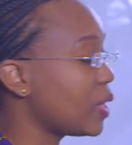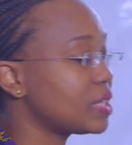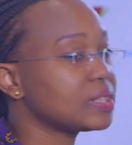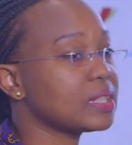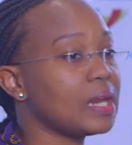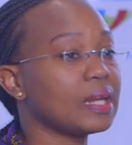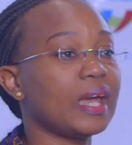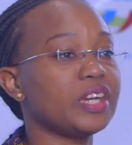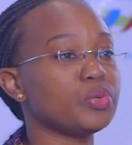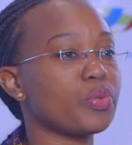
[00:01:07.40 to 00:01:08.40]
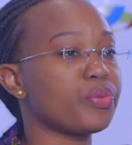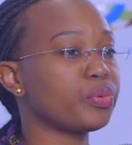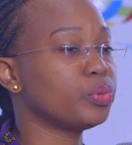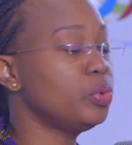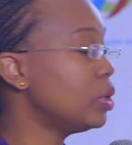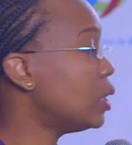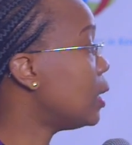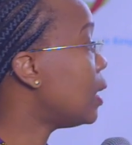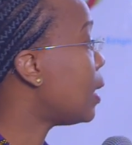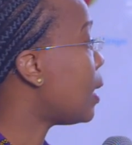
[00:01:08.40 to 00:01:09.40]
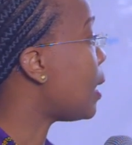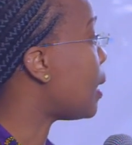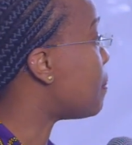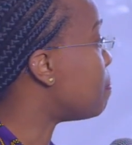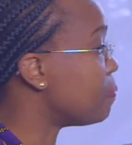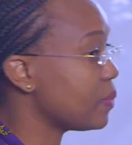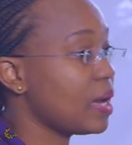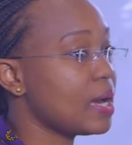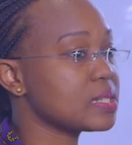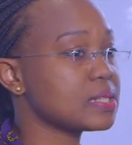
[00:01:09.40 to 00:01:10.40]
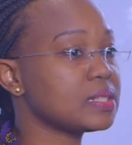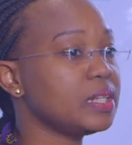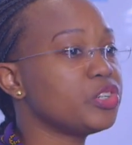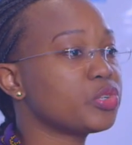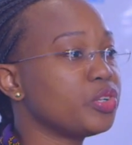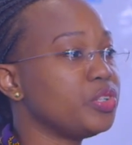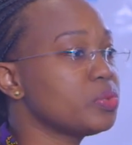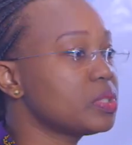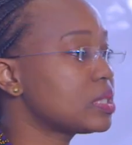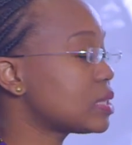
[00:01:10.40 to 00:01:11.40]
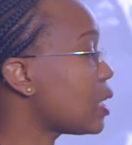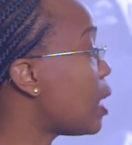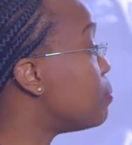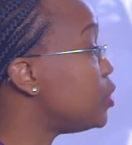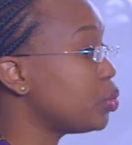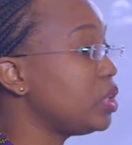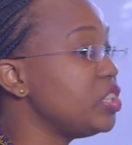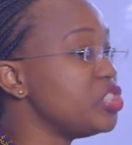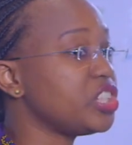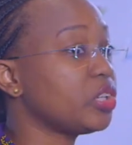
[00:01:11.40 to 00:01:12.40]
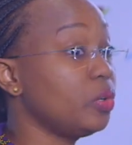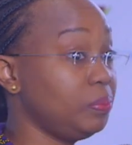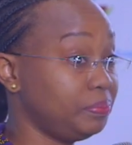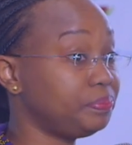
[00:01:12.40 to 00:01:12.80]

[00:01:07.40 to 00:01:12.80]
that I'll guide you through. As introduced, I'm Judy Njino,